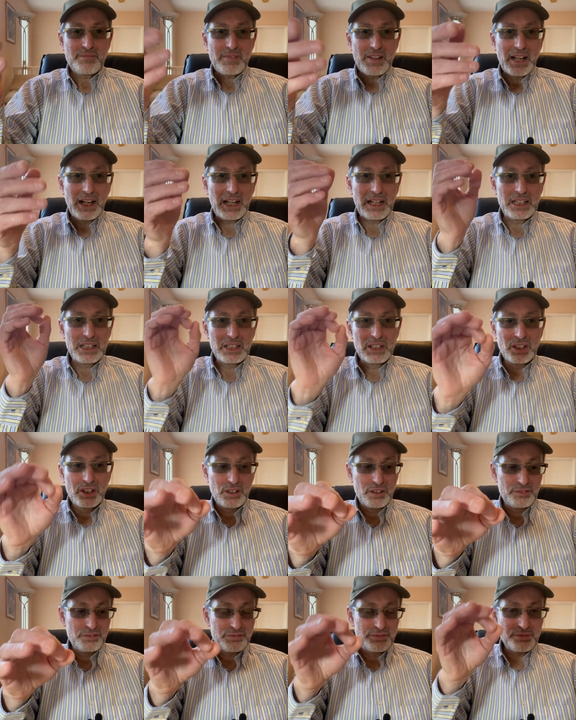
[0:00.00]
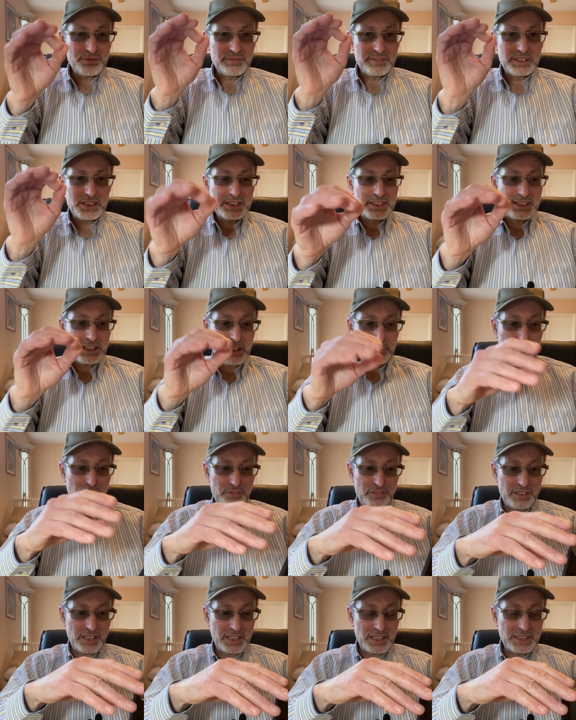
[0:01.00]
I love these type of
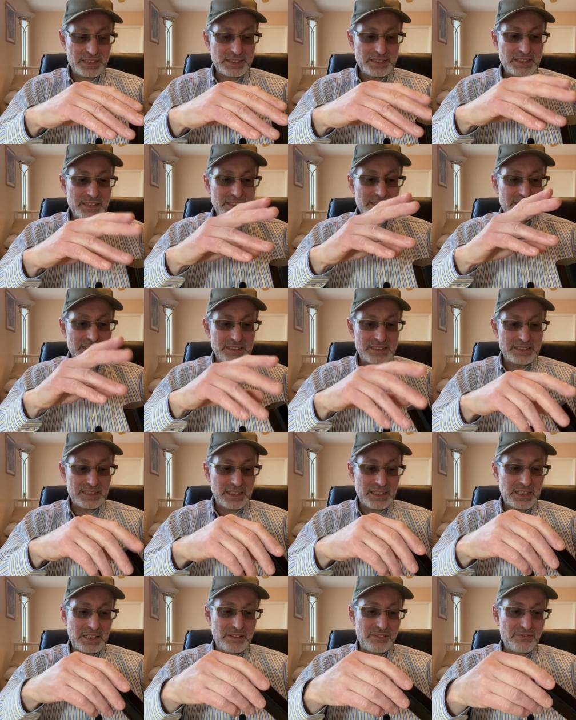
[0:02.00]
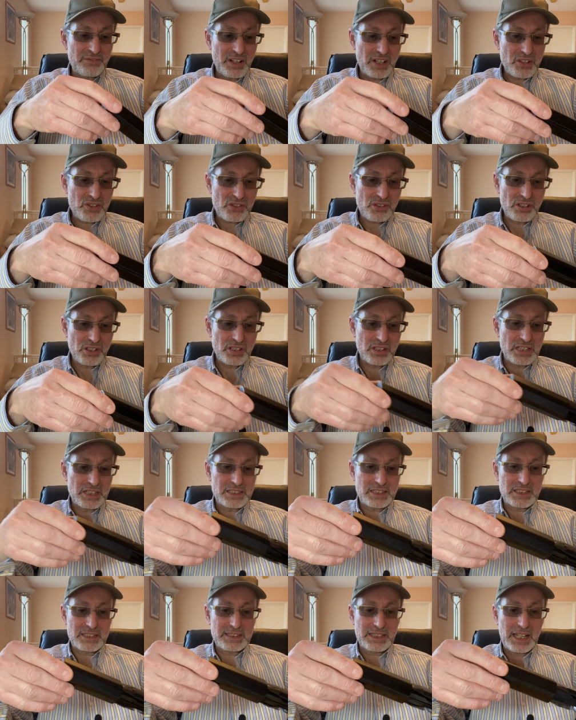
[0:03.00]
things. This is invention,
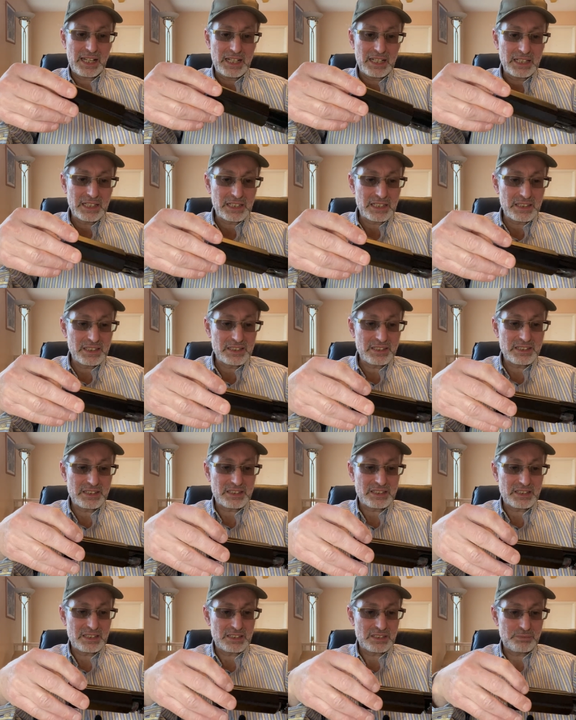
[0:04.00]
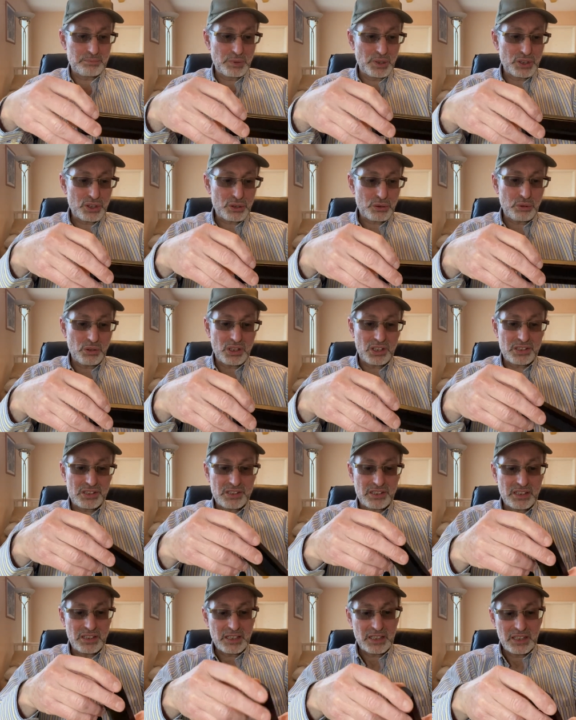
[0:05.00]
this is elegant, this is build
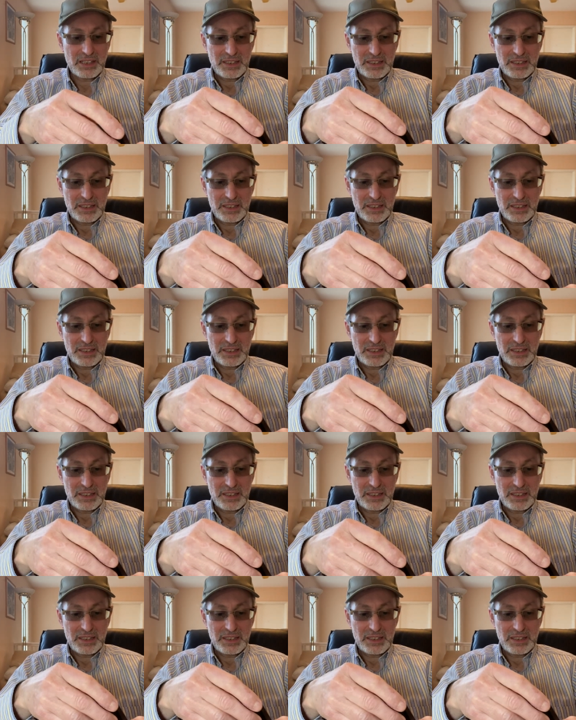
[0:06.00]
quality.